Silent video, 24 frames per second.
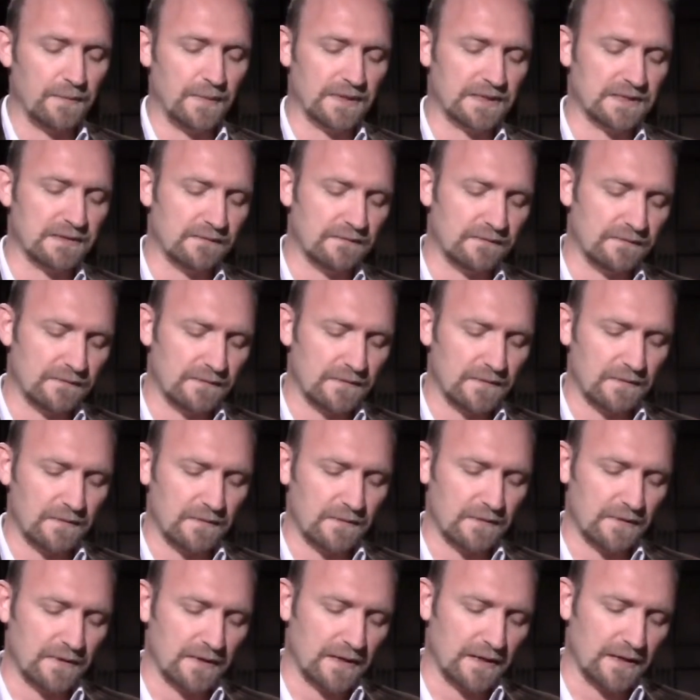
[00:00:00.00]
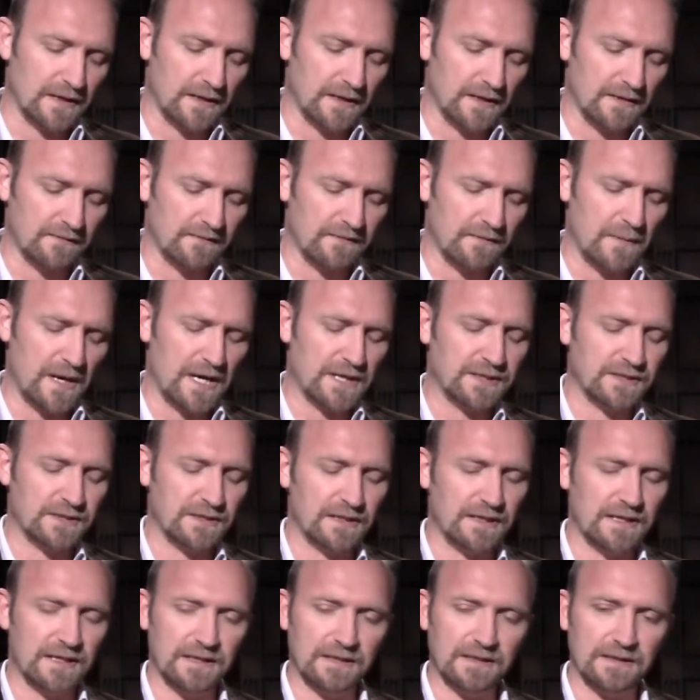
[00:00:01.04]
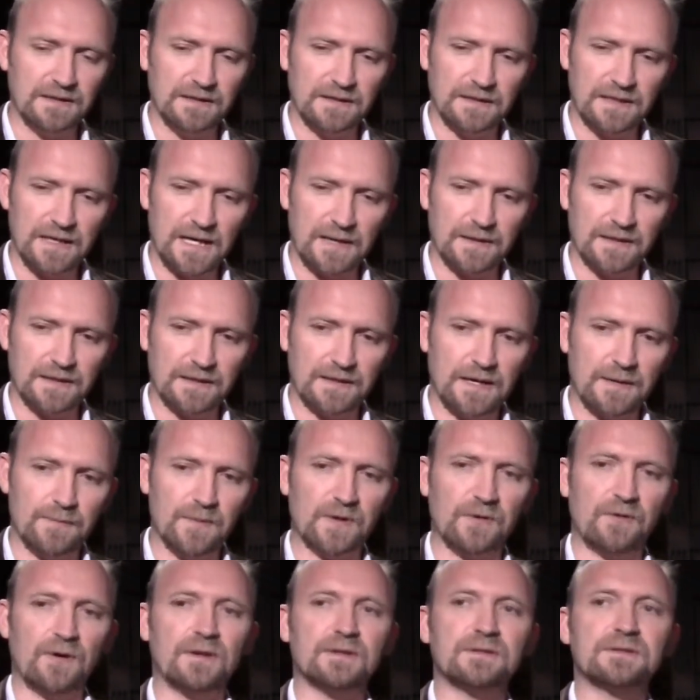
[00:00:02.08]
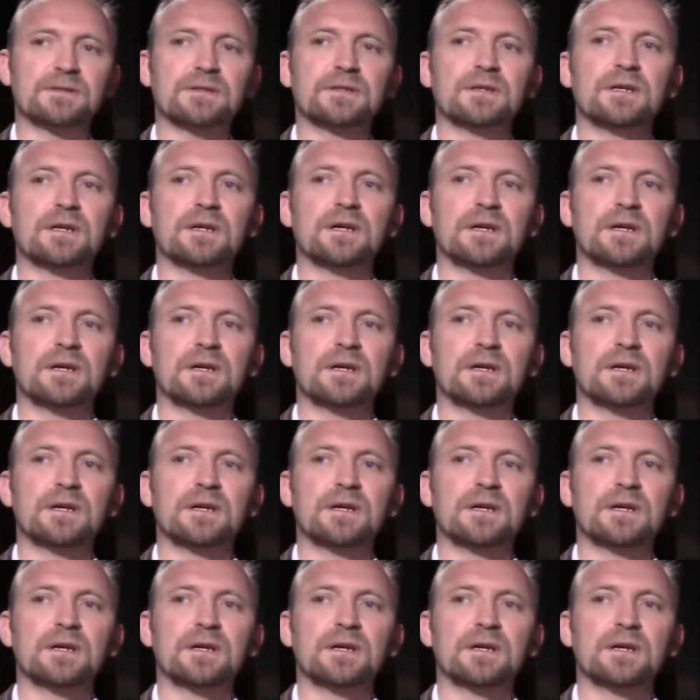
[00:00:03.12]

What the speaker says: bits of information that he'd come across.